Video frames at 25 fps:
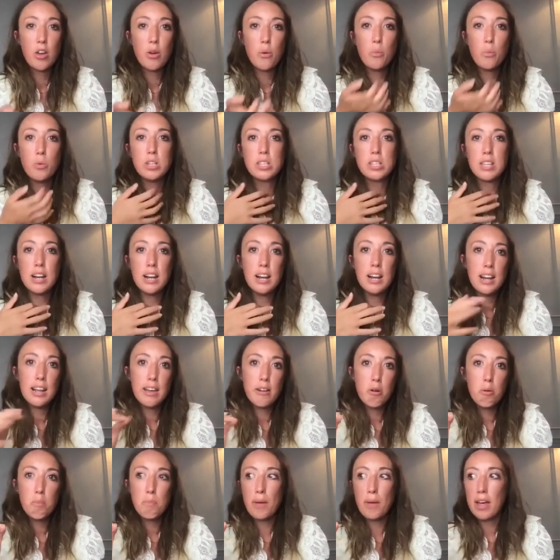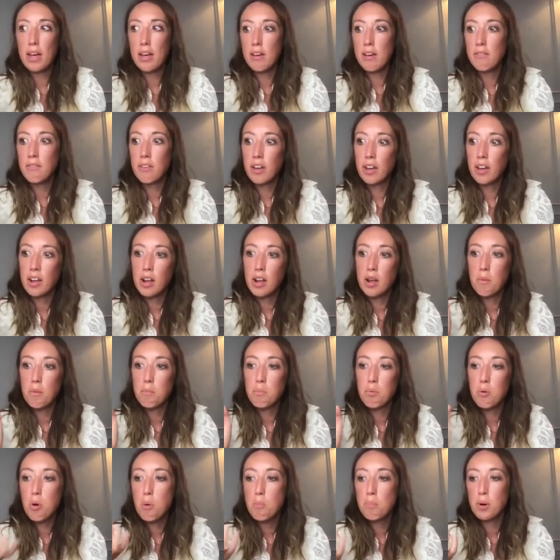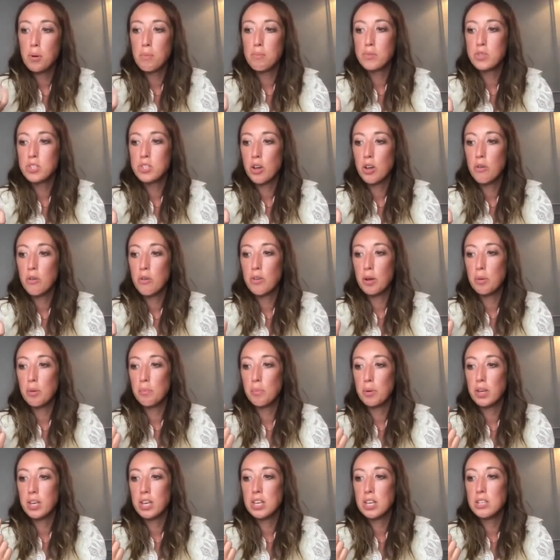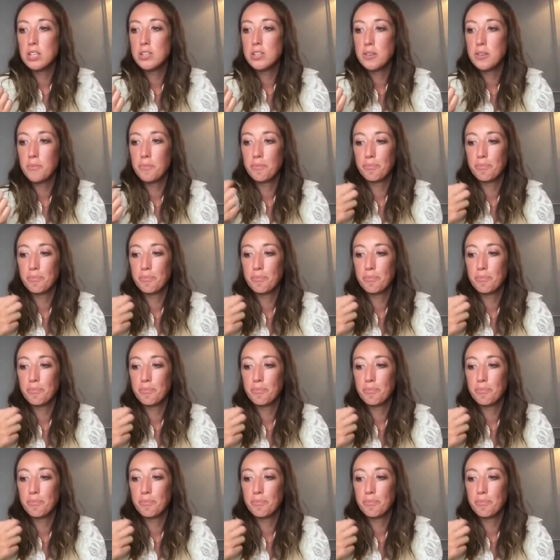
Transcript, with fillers: was a little bit of a problem solving because